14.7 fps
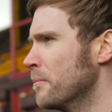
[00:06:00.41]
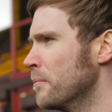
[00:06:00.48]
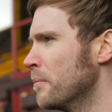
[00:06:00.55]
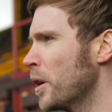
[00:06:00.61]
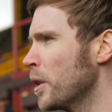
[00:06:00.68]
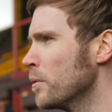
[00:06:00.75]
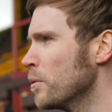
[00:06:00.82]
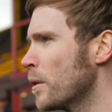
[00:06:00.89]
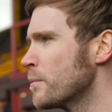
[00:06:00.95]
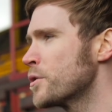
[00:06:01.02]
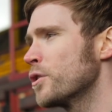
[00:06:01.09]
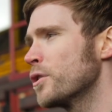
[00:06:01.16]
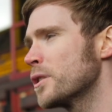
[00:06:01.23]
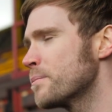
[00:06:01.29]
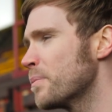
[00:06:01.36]
Motherwell, I'm
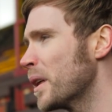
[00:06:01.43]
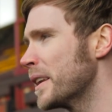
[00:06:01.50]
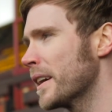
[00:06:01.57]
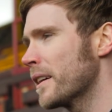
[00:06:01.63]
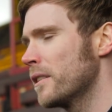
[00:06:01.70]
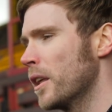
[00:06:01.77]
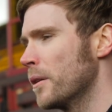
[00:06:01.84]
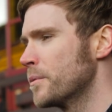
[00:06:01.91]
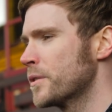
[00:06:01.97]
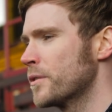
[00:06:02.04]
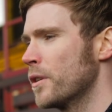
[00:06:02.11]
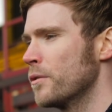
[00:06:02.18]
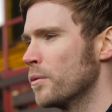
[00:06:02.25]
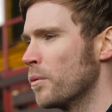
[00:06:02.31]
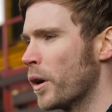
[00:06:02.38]
sure there's plenty of clubs
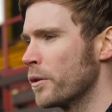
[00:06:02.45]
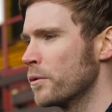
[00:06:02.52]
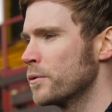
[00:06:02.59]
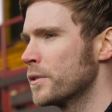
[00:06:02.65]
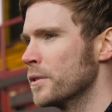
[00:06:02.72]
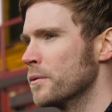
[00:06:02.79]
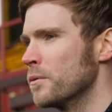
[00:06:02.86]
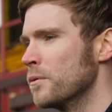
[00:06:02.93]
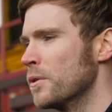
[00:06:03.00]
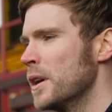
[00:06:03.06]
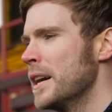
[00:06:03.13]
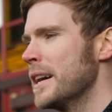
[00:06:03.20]
throughout the world that will